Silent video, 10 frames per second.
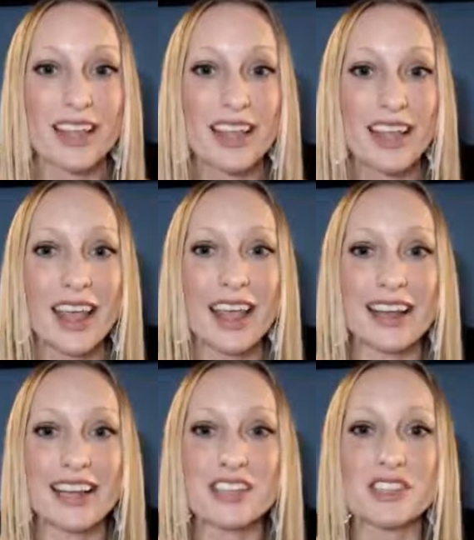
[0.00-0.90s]
And
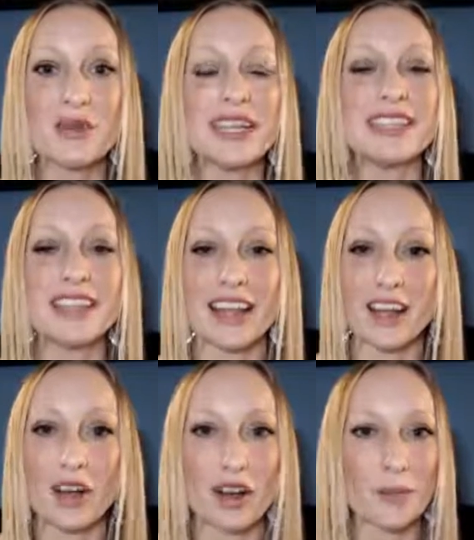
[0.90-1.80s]
it's so easy to get
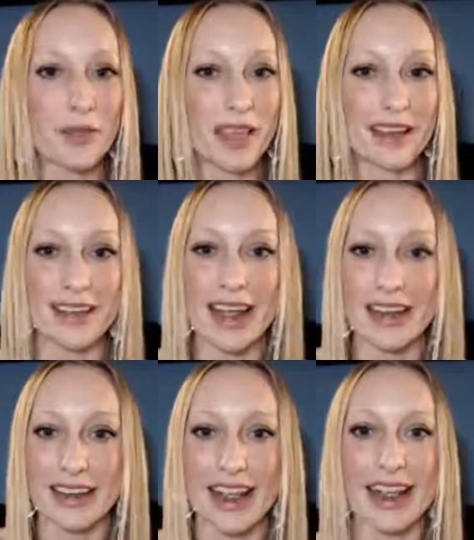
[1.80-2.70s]
caught up in that
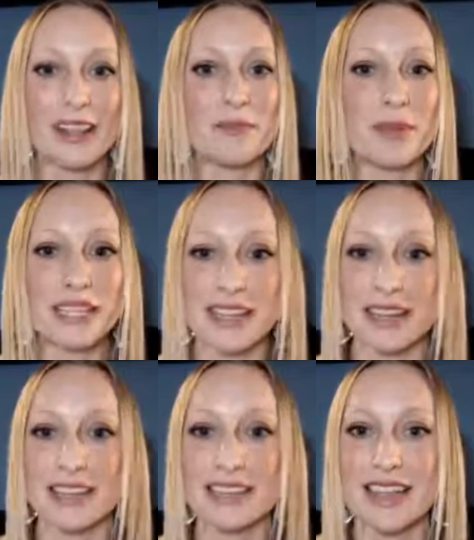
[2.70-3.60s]
day-to-day, the
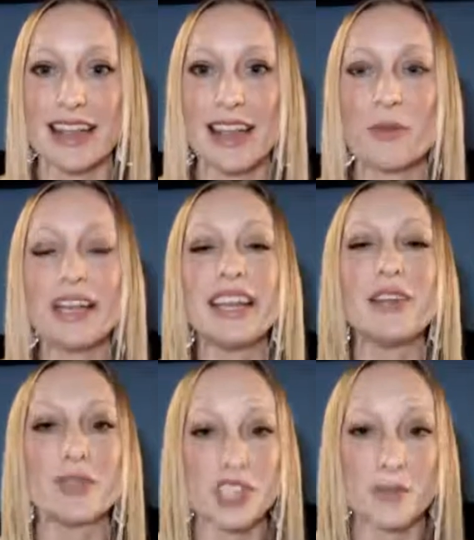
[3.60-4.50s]
busyness, and we need to
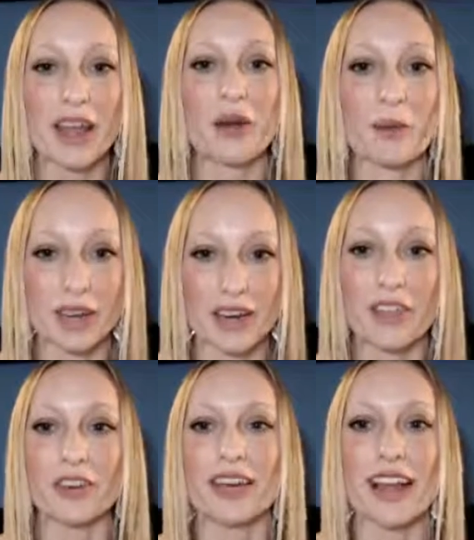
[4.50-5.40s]
inspire one
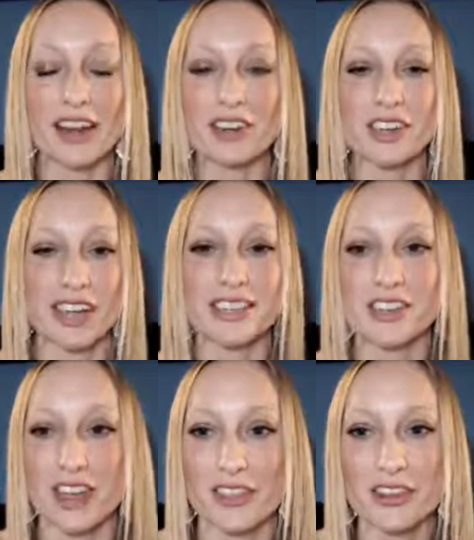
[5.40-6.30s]
another and energize each
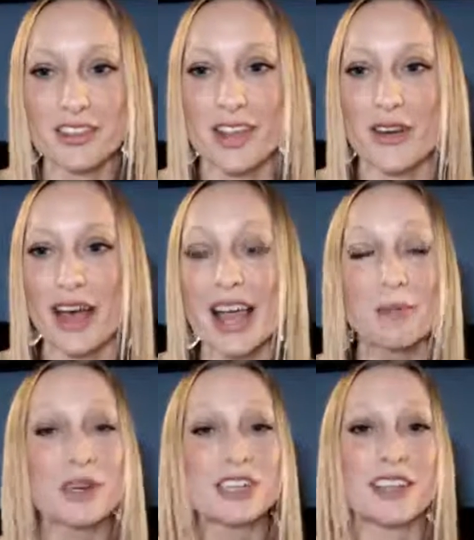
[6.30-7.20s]
other. So I
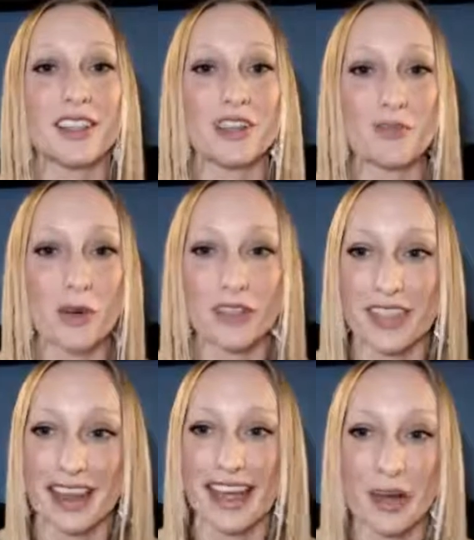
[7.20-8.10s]
appreciate that you've brought
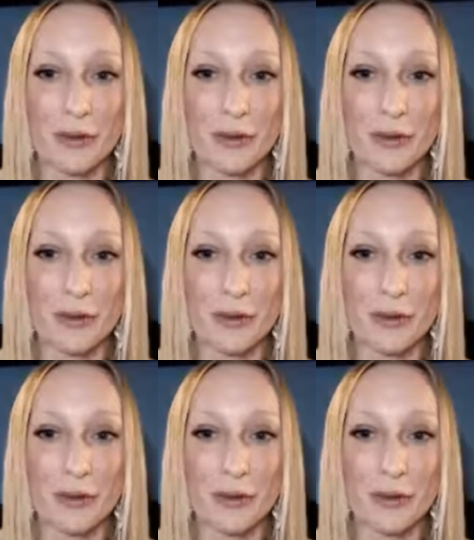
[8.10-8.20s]
that out.